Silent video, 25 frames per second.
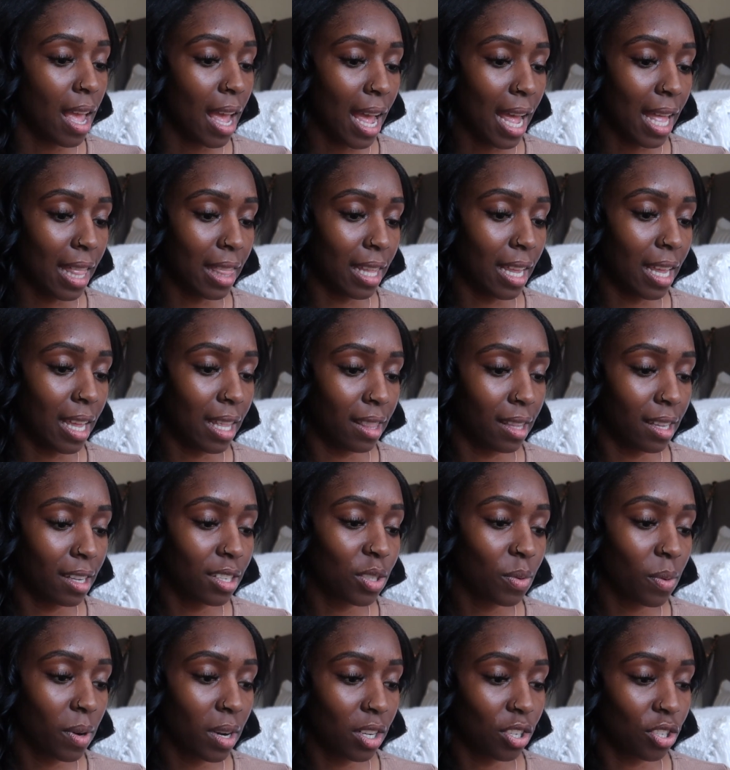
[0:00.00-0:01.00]
and then
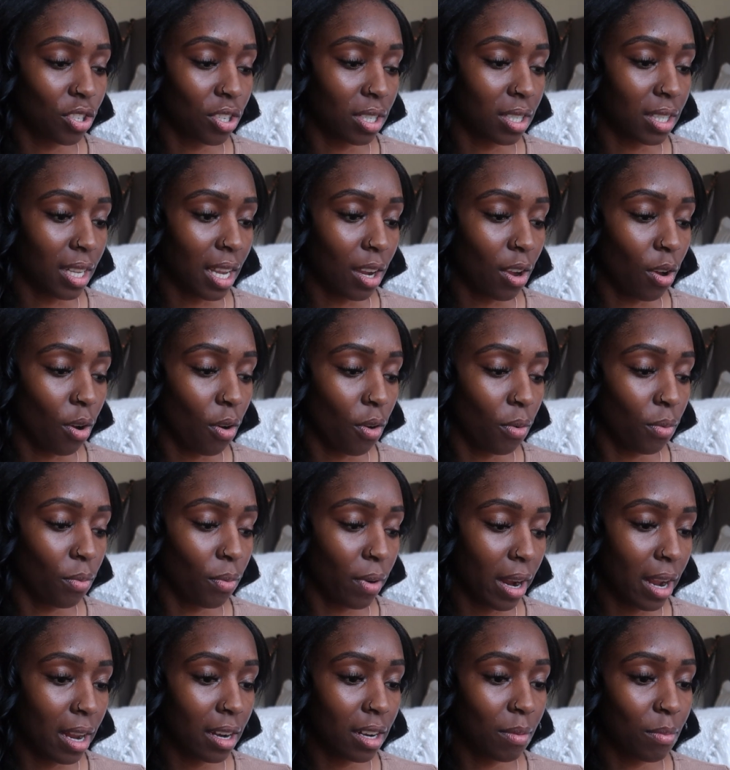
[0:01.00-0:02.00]
this one is just like
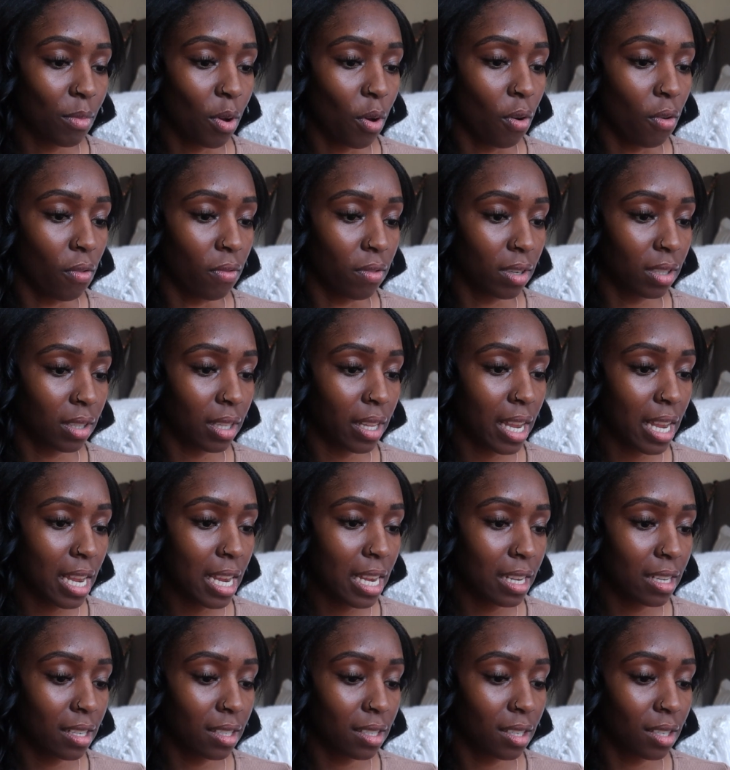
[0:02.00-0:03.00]
random
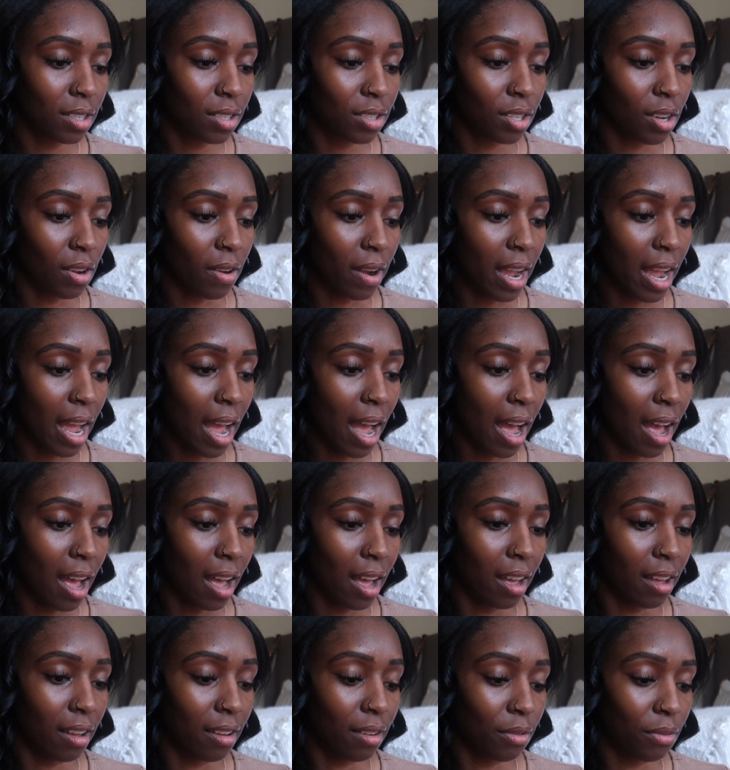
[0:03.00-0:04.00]
overlays. So I
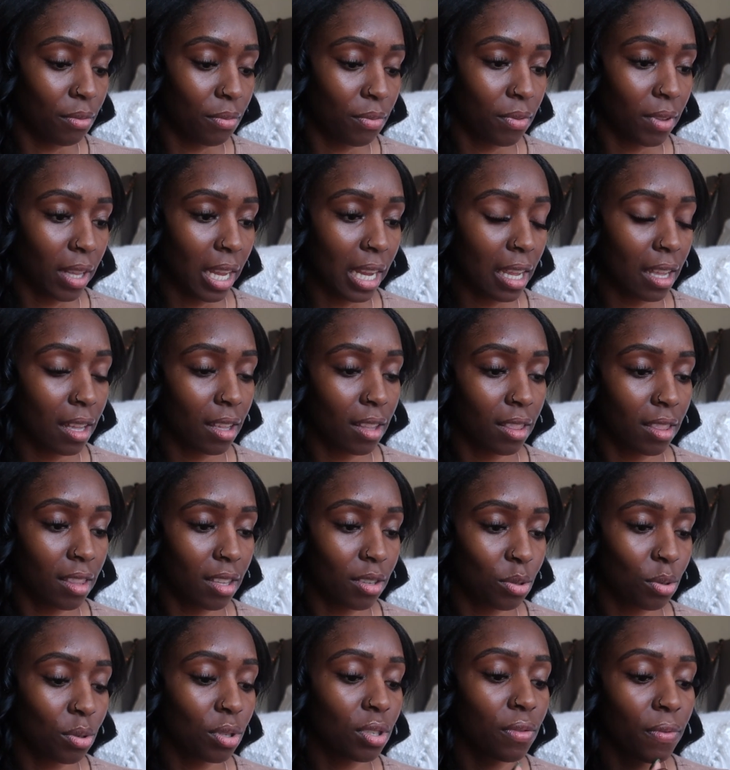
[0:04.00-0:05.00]
have like,
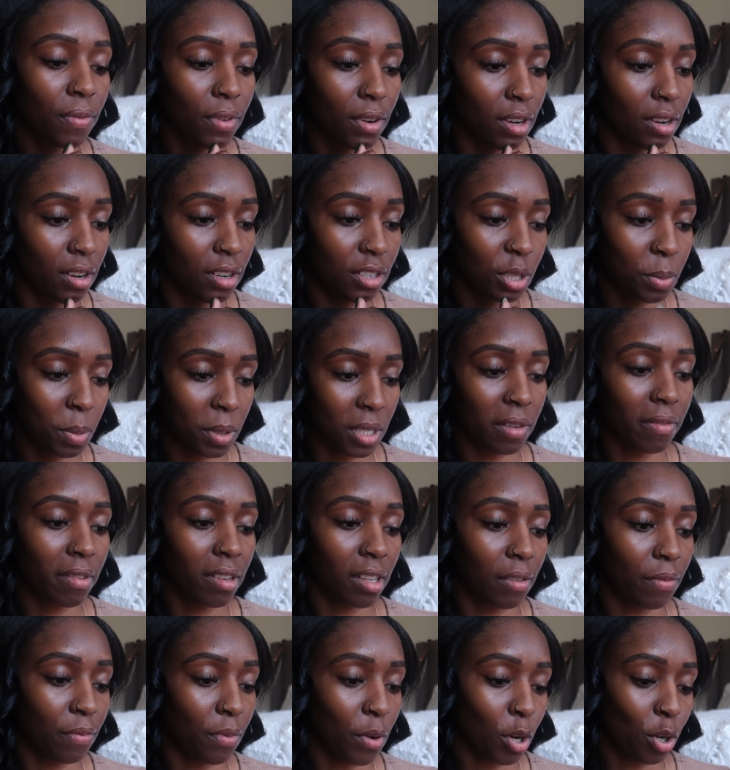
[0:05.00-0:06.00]
this was for
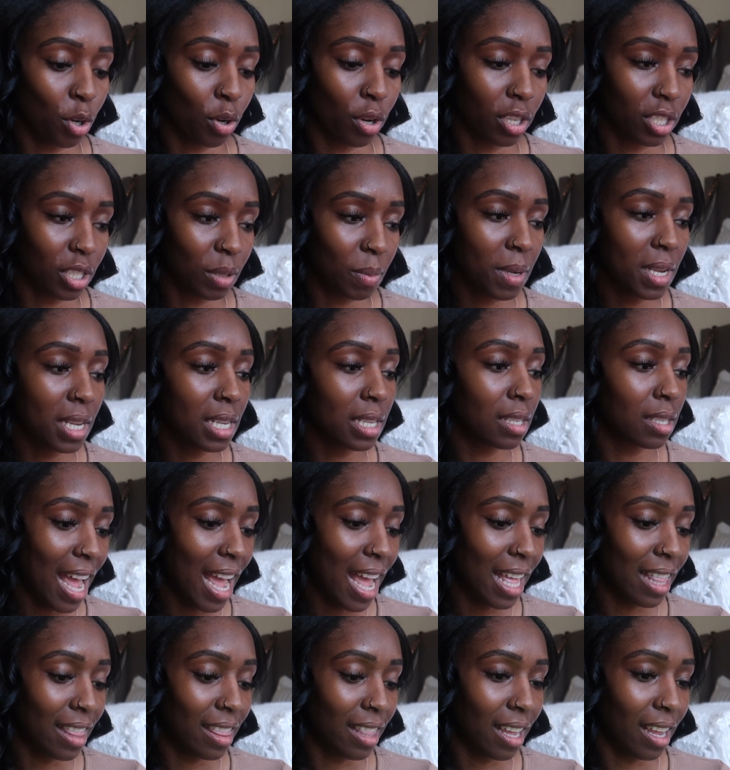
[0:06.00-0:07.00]
specifically for Christmas,
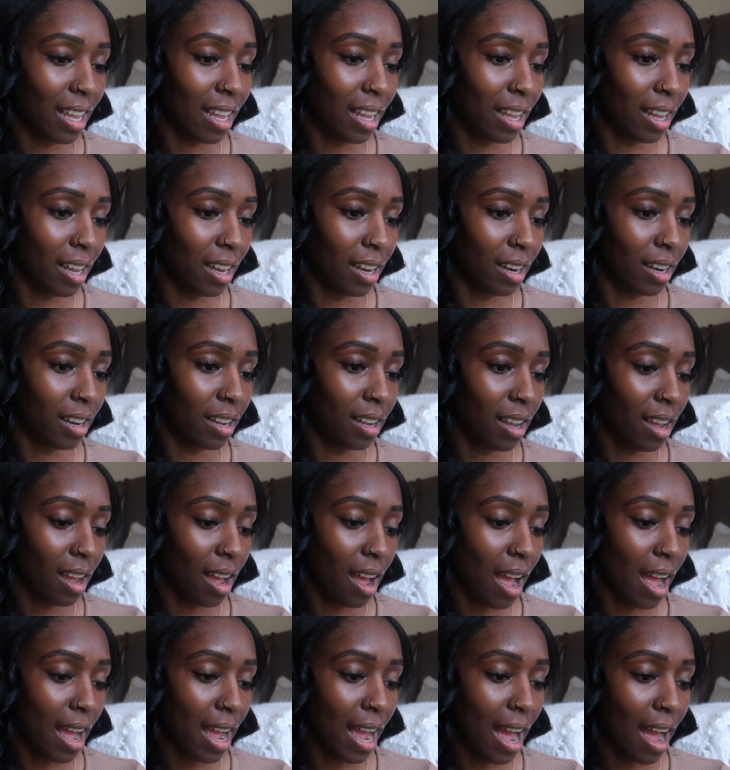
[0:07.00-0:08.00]
and then
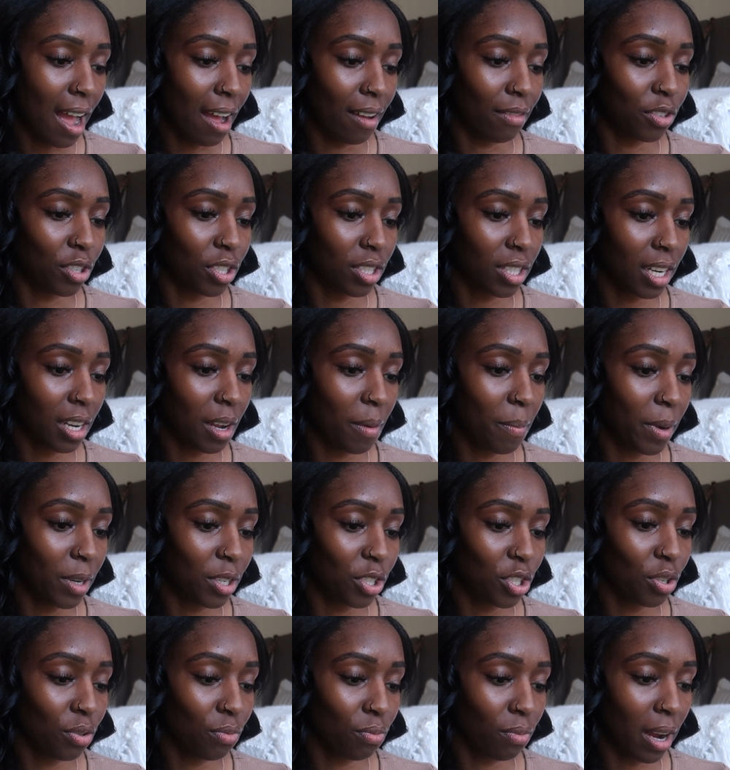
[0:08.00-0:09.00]
I have just like a
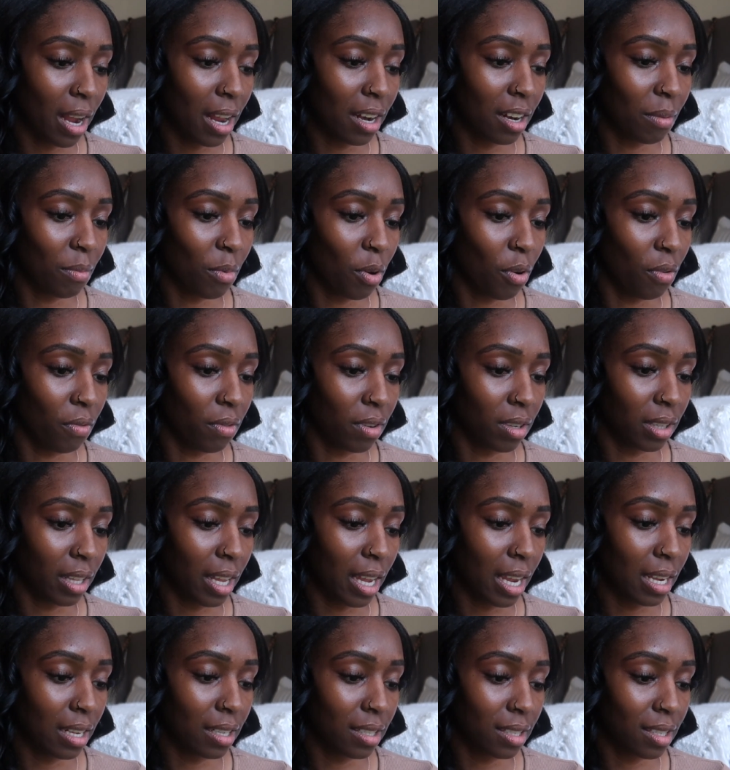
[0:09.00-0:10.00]
bunch of random
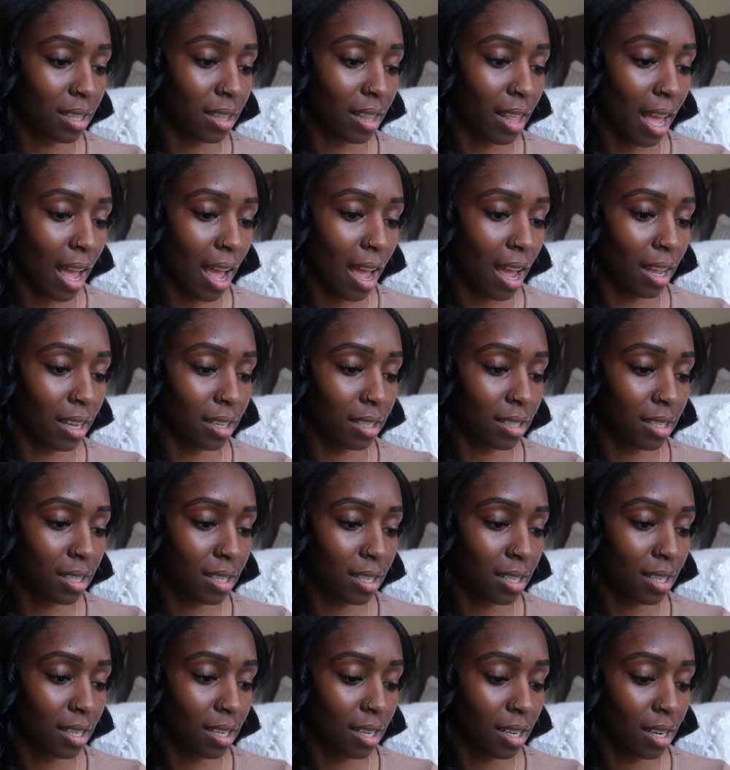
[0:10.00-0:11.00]
overlays
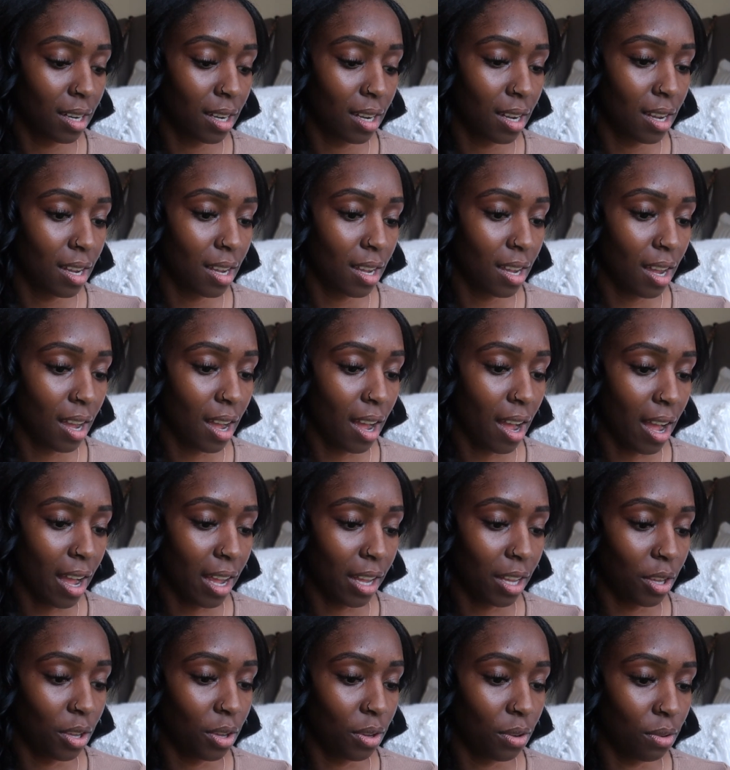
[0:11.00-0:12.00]
that I
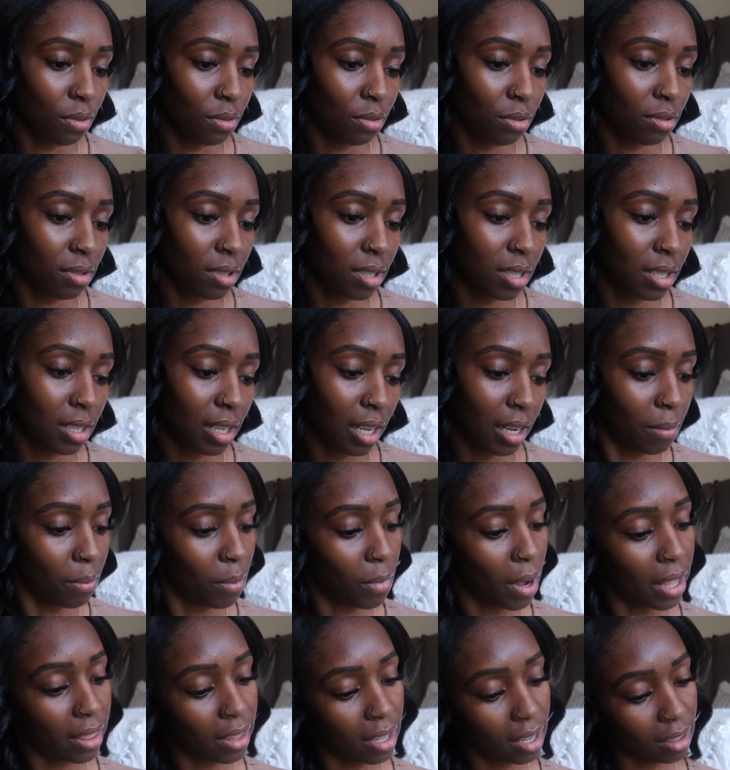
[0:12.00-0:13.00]
use. Like
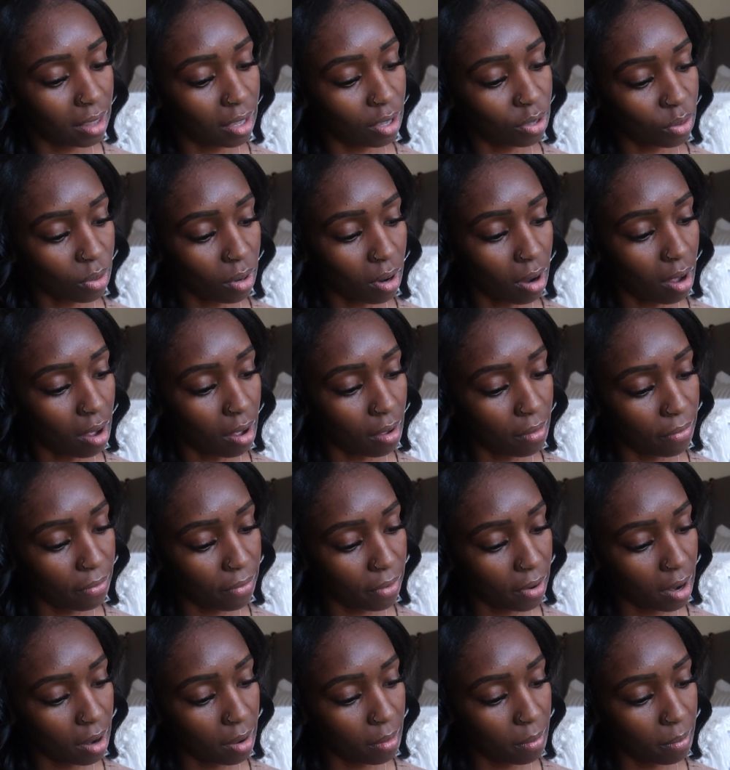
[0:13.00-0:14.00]
I think these are all
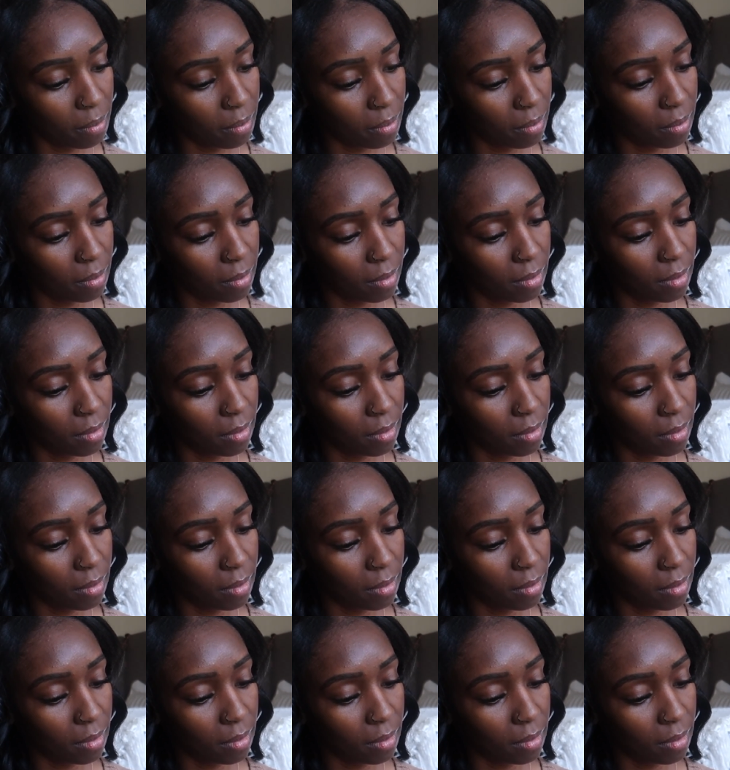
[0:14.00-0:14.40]
from